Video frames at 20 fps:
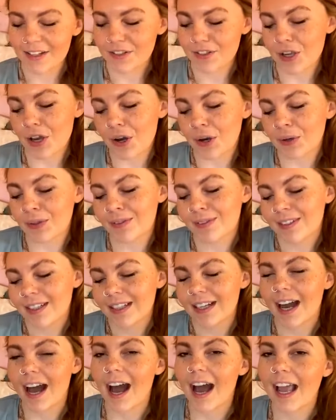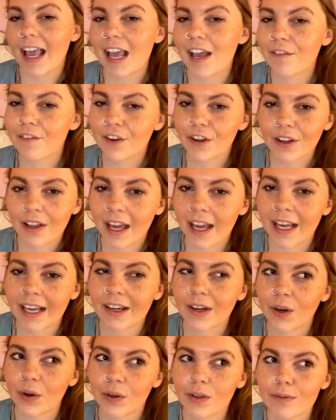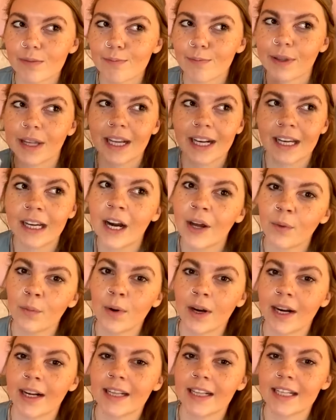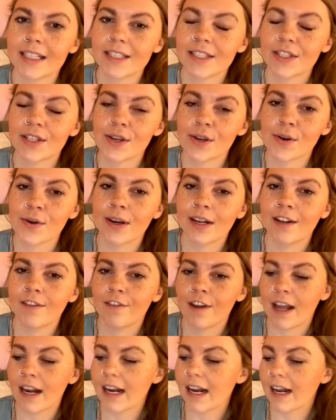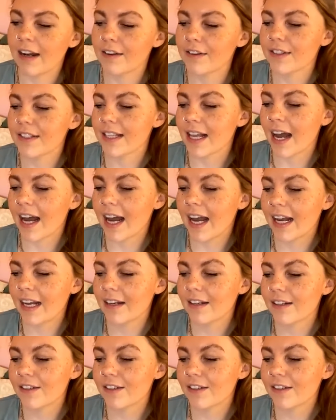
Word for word: So if you're like planning on wearing these to an event outside,